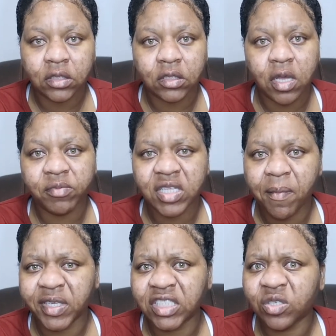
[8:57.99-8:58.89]
So I
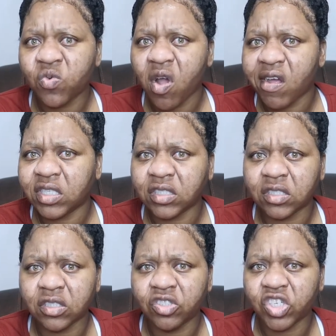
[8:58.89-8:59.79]
said but you were
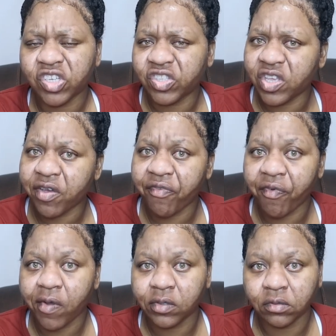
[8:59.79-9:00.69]
in the jersey of
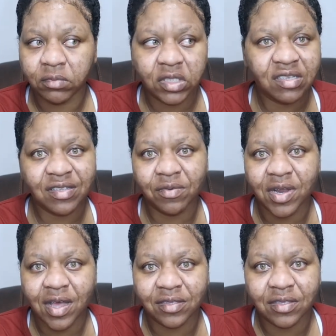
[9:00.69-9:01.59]
Mr. So
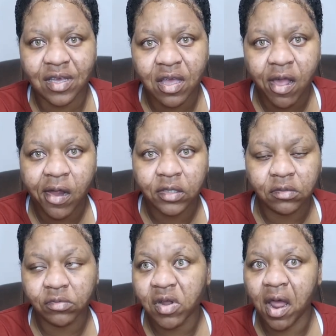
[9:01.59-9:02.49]
what that say?
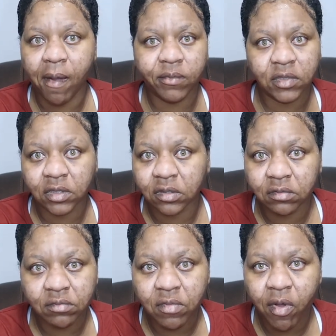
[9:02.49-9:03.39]
What that mean?